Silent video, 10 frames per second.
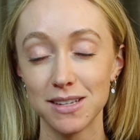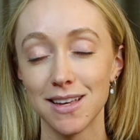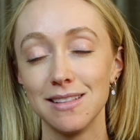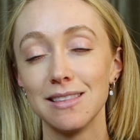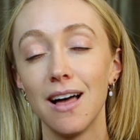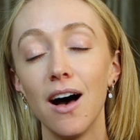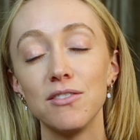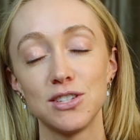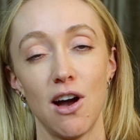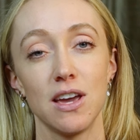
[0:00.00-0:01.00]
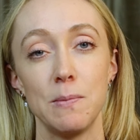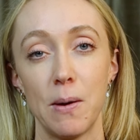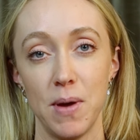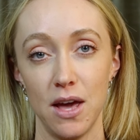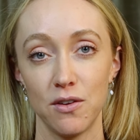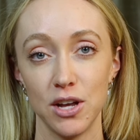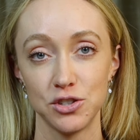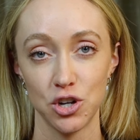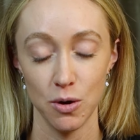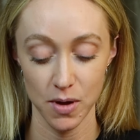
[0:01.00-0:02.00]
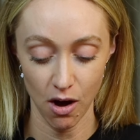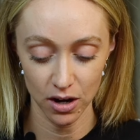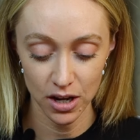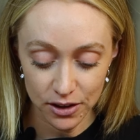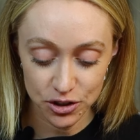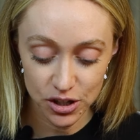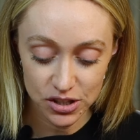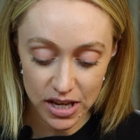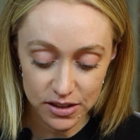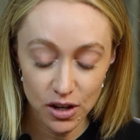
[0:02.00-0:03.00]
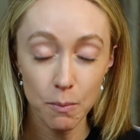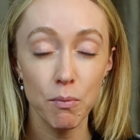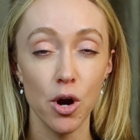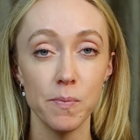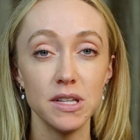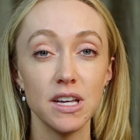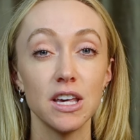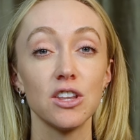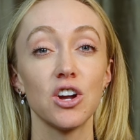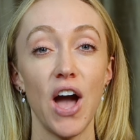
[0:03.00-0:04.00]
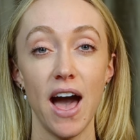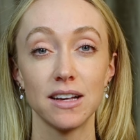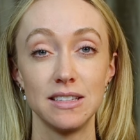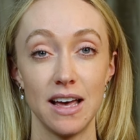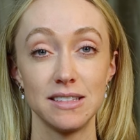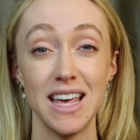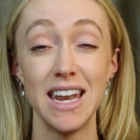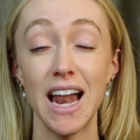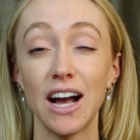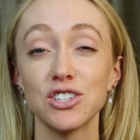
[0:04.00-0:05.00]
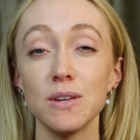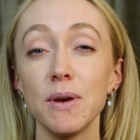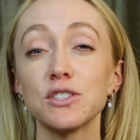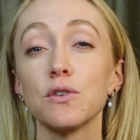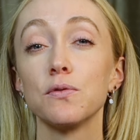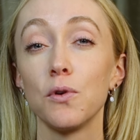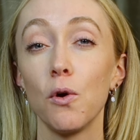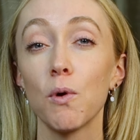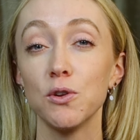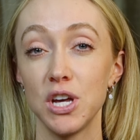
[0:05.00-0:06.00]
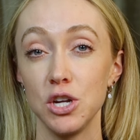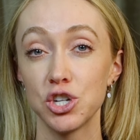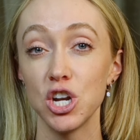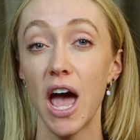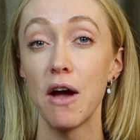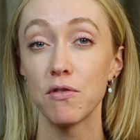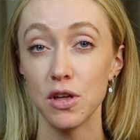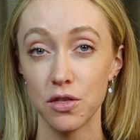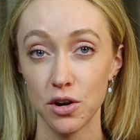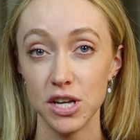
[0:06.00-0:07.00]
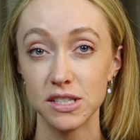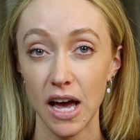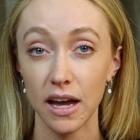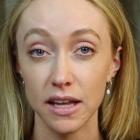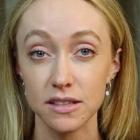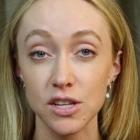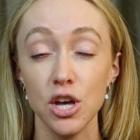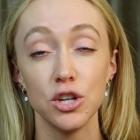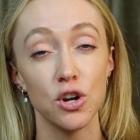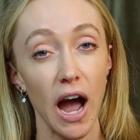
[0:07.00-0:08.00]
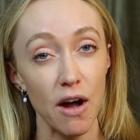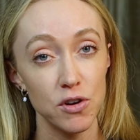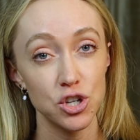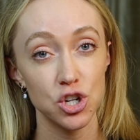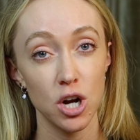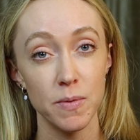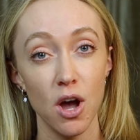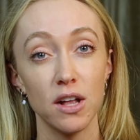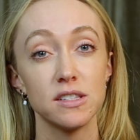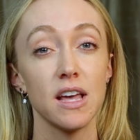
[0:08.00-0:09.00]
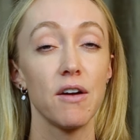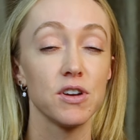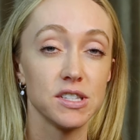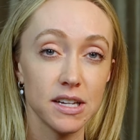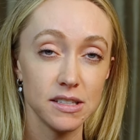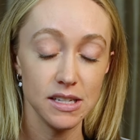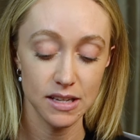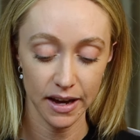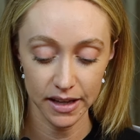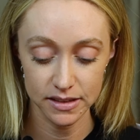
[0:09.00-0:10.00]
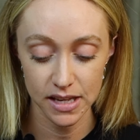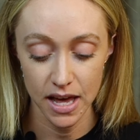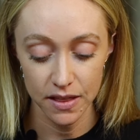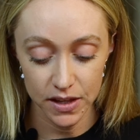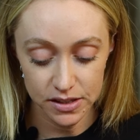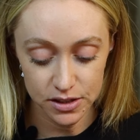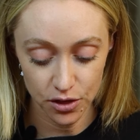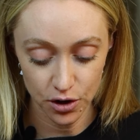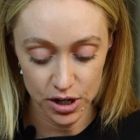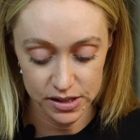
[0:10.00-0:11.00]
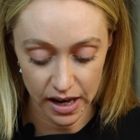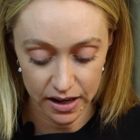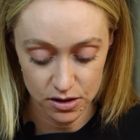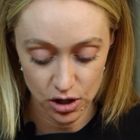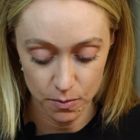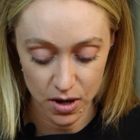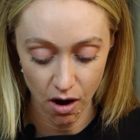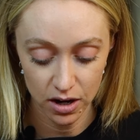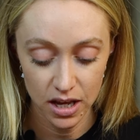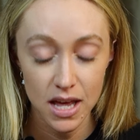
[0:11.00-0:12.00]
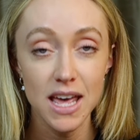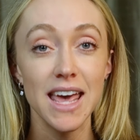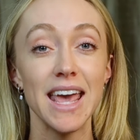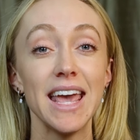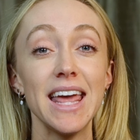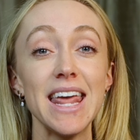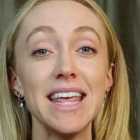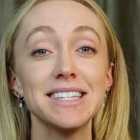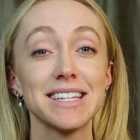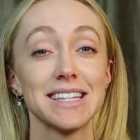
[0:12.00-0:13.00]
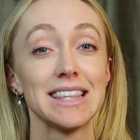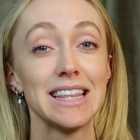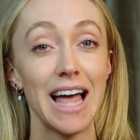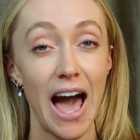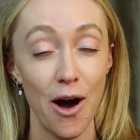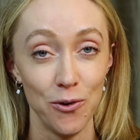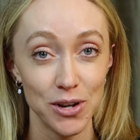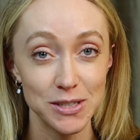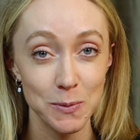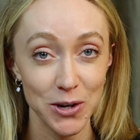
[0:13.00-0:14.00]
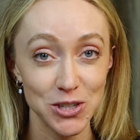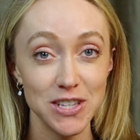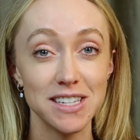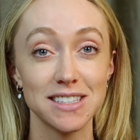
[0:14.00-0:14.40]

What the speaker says: because I love talking about Panerai's tourbillon. As you're going to see, it's on a perpendicular axis, and it actually makes a full rotation every 30 seconds. Your average tourbillons every 60 seconds. This is a 30-second tourbillon. It is loud, especially in the